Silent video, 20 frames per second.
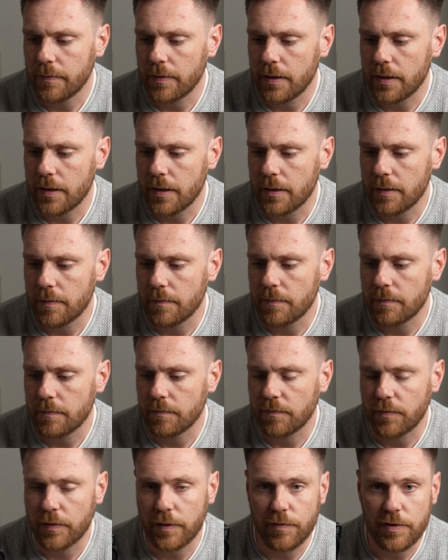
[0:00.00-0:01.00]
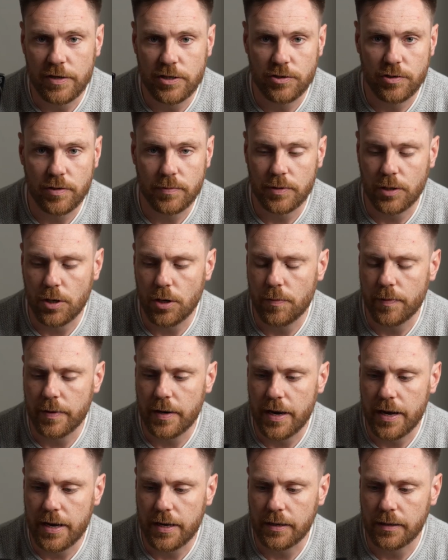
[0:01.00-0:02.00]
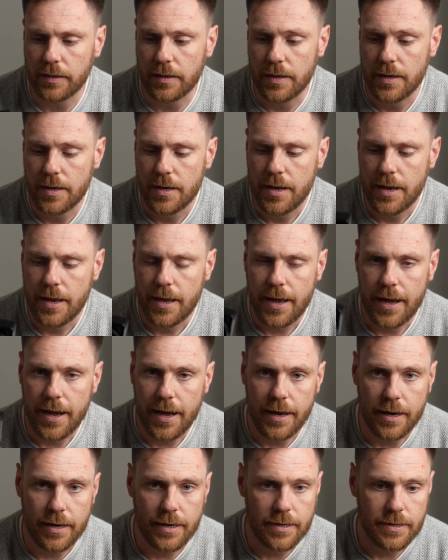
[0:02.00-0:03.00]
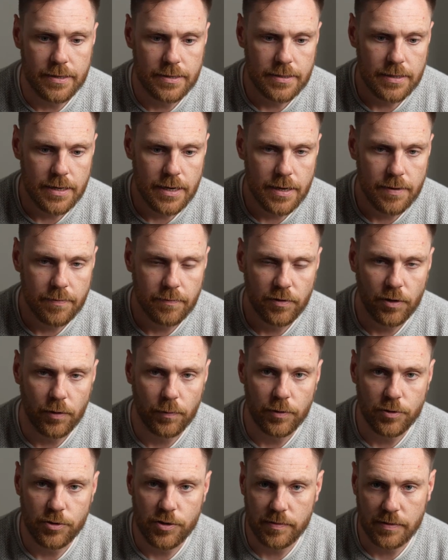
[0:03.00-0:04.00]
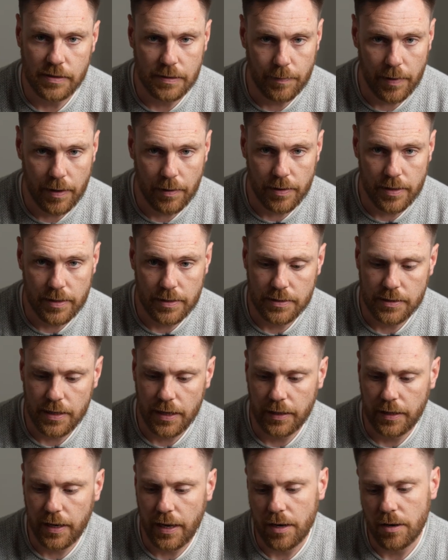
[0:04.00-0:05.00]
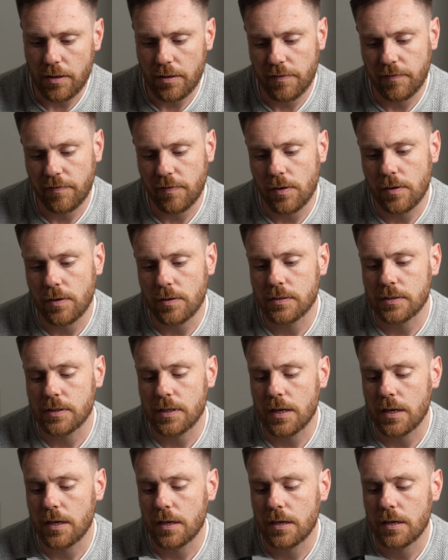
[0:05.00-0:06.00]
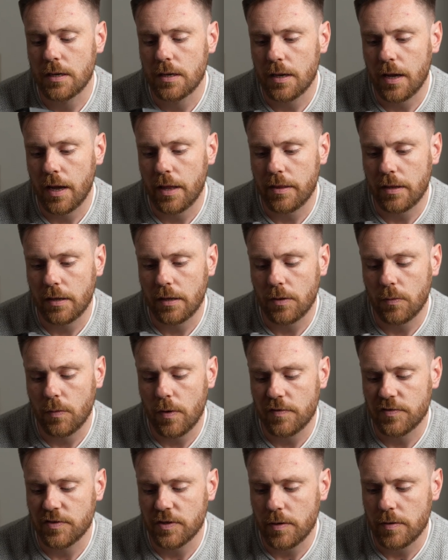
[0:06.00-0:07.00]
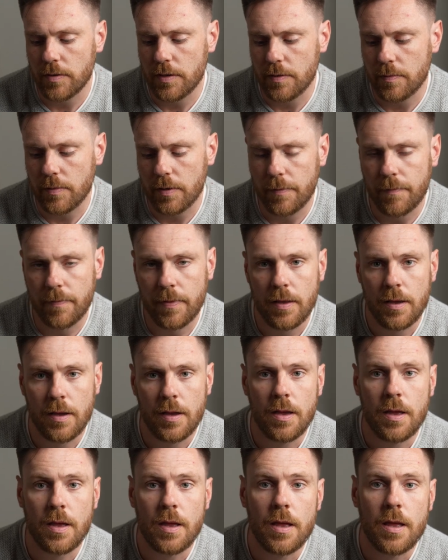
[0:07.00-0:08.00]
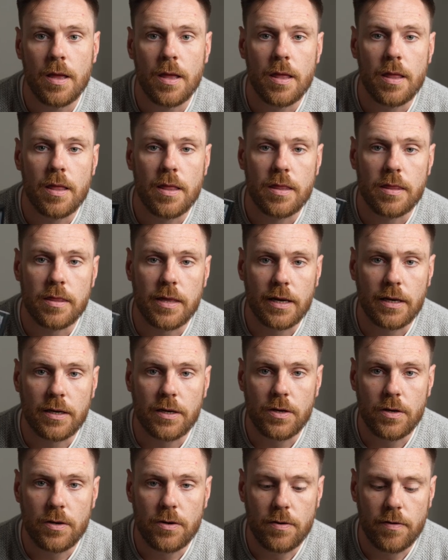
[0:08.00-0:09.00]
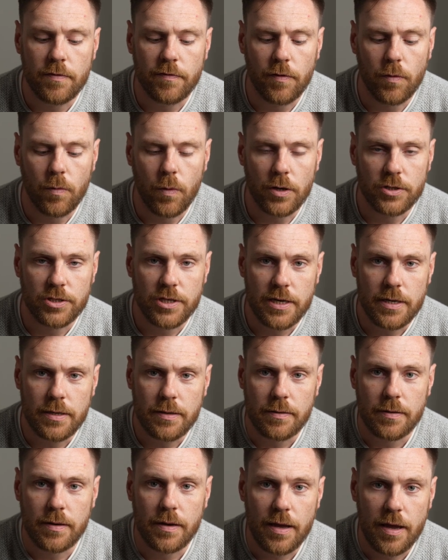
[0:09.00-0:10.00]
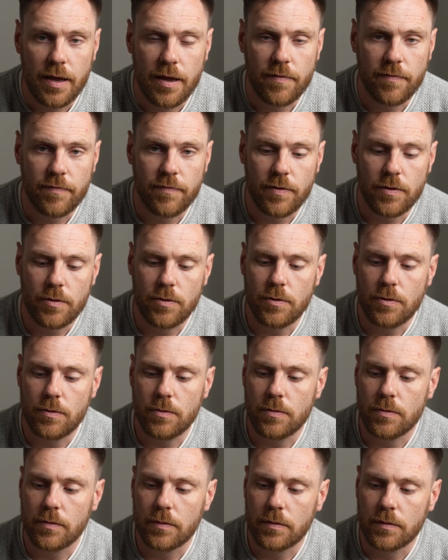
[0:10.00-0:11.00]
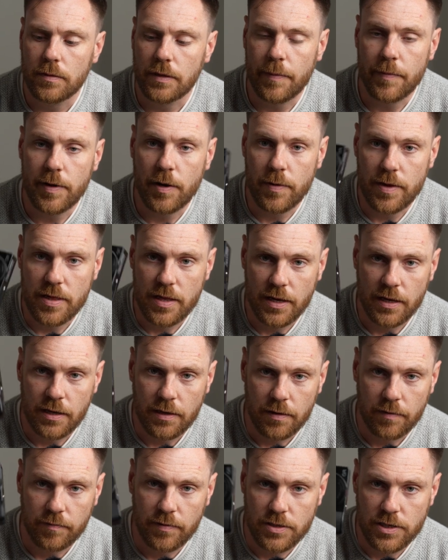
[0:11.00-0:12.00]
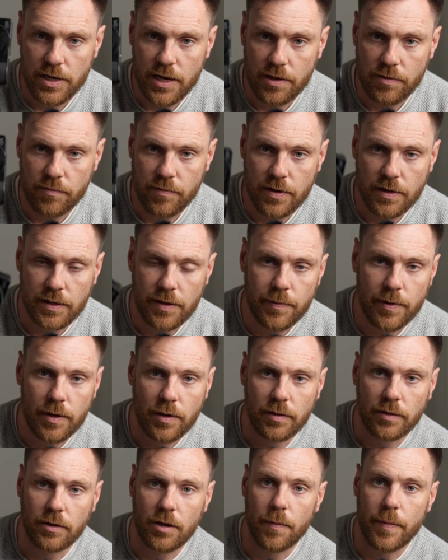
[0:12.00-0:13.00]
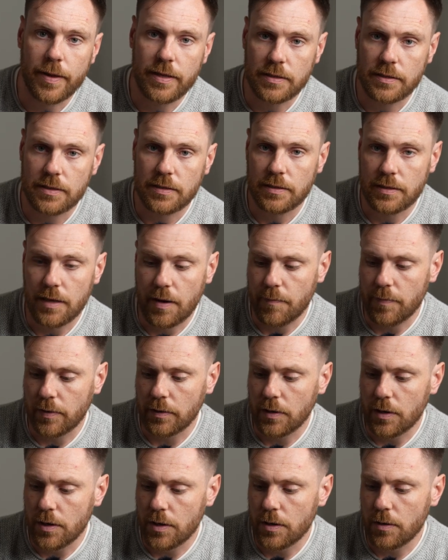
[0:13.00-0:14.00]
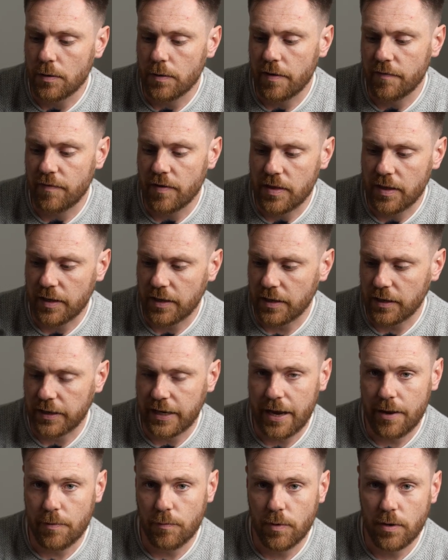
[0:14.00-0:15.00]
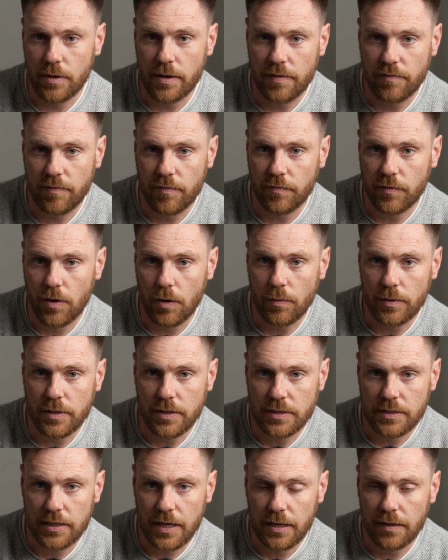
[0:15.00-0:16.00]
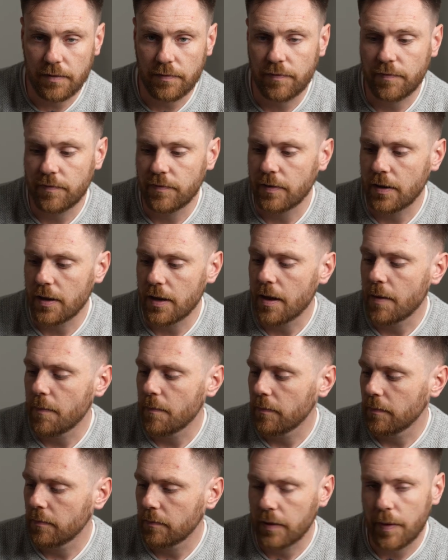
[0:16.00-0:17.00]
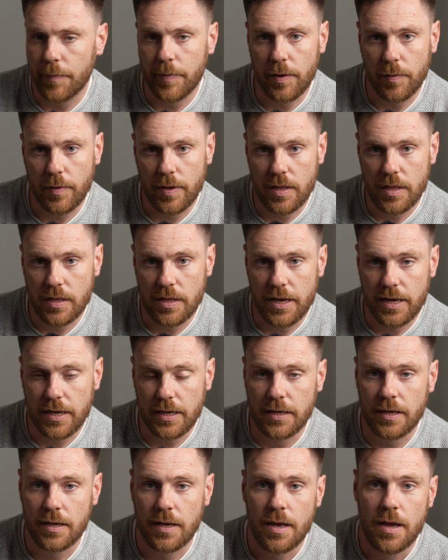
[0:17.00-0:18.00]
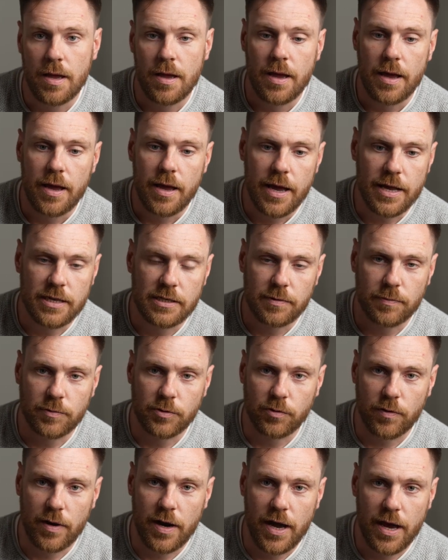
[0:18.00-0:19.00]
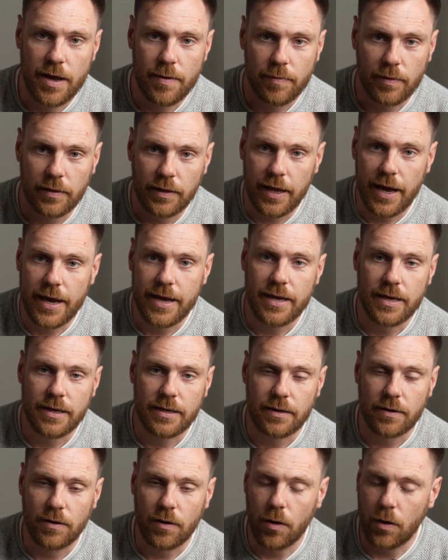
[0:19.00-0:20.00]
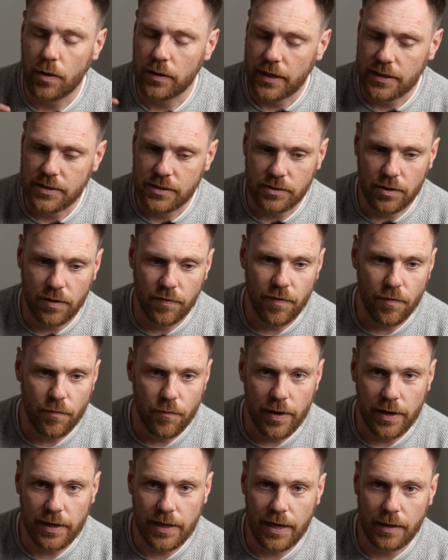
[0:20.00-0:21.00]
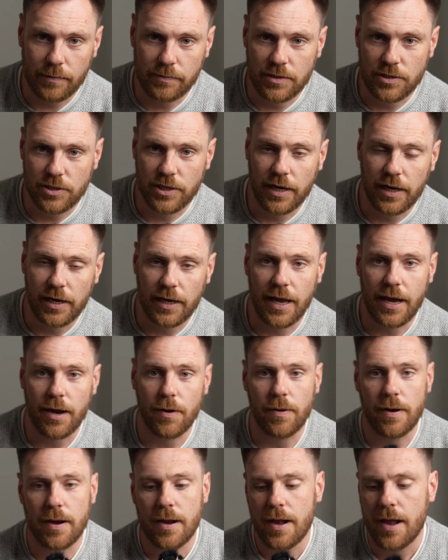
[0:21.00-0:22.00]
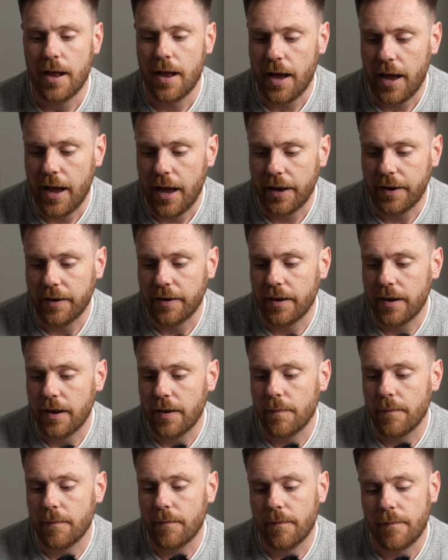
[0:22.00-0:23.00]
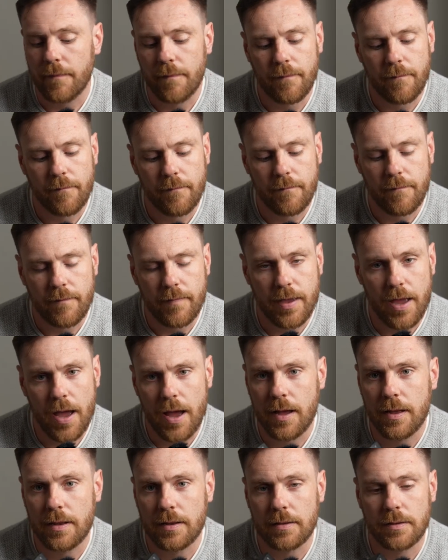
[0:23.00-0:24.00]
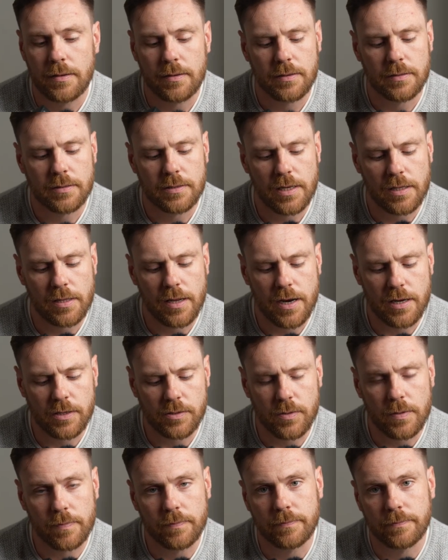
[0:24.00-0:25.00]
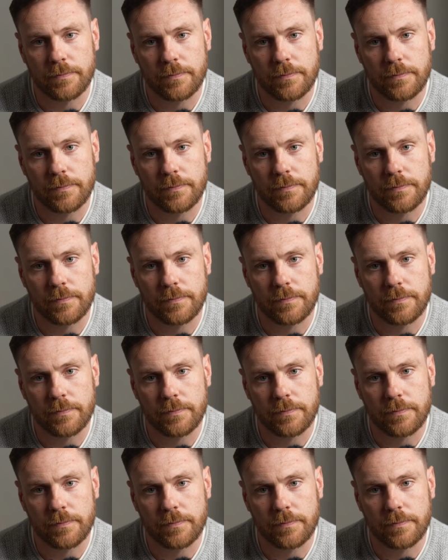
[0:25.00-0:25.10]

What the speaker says: from the recent trip to Copenhagen and a couple of trips to the mountains, and any other photos that I think are worth showing you. But thank you for watching. Let me know what you think of the GR3. Let me know in the comments down below if you're thinking of getting one, if you've got one yourself. Let me know what you think. Hit subscribe, like, all that stuff. It really helps the channel out. And see you on the next one.